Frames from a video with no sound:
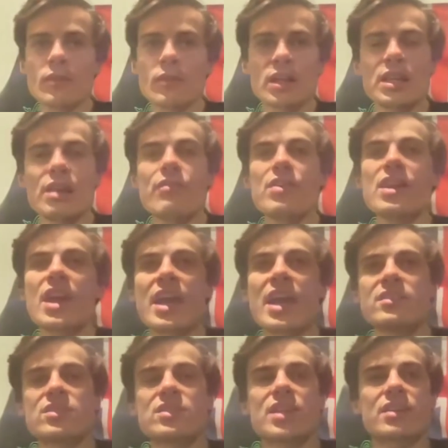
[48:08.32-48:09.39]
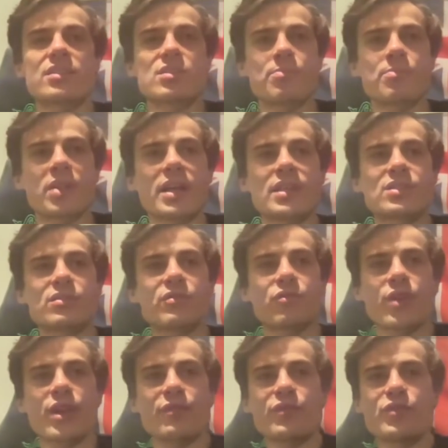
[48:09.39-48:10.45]
giving insects a place of
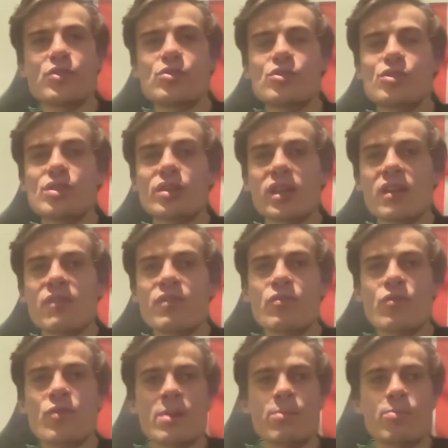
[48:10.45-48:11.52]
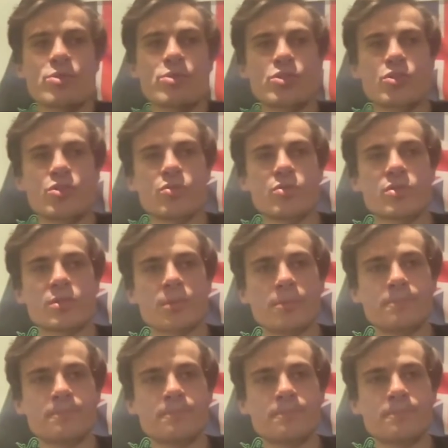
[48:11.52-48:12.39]
refuge to live and reproduce.